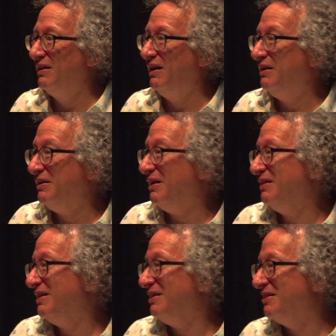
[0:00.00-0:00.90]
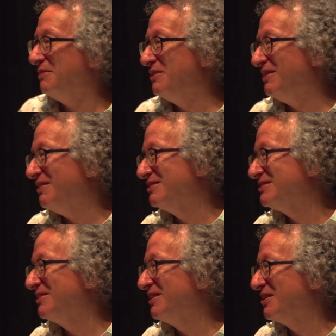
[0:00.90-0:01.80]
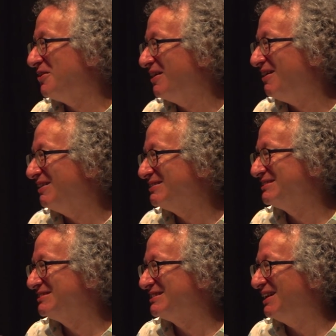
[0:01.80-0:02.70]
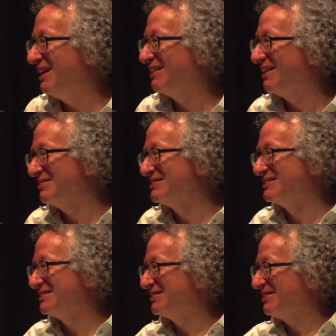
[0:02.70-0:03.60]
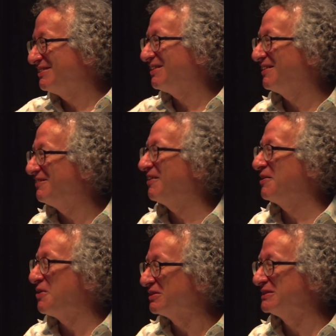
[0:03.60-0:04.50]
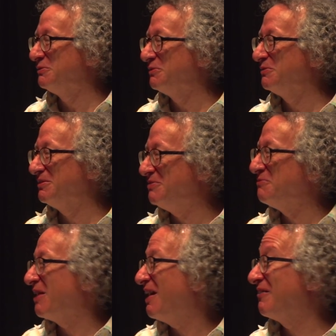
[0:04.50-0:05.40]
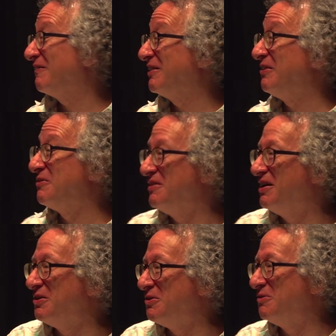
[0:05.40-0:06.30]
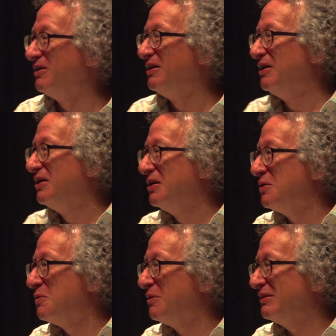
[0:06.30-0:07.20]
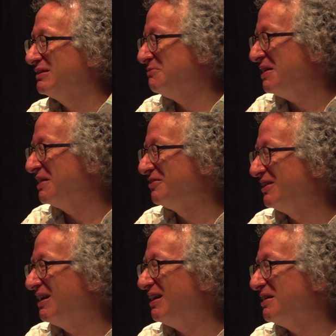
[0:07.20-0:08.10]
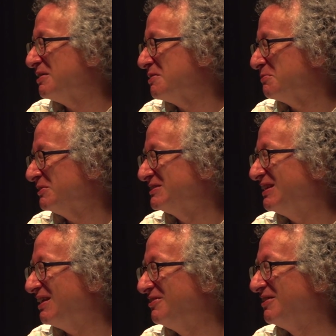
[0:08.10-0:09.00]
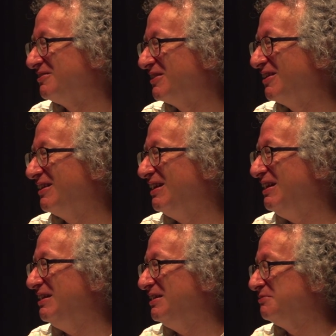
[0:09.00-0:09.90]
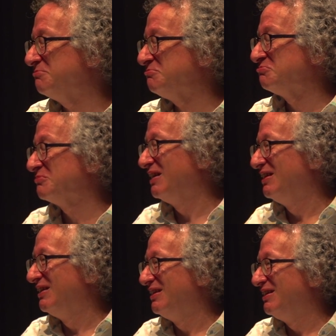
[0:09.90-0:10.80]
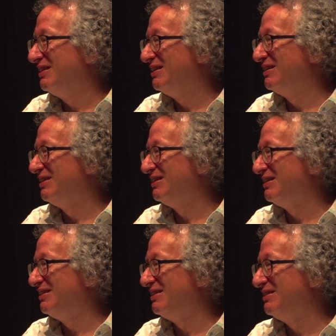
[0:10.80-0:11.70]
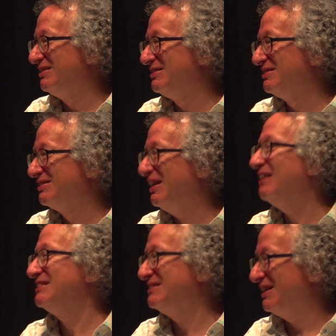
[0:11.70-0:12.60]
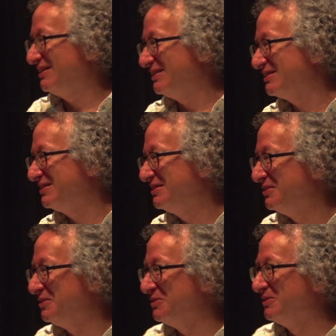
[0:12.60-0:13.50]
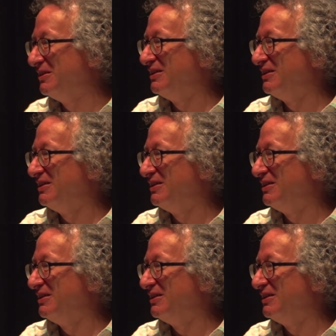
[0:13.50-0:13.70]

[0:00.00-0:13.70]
I, I, think I, I mean I was really quite honest in saying that it was clearly very noticeable to me, but I don't don't know what to make of it, and I, personally I feel very uh, hesitant to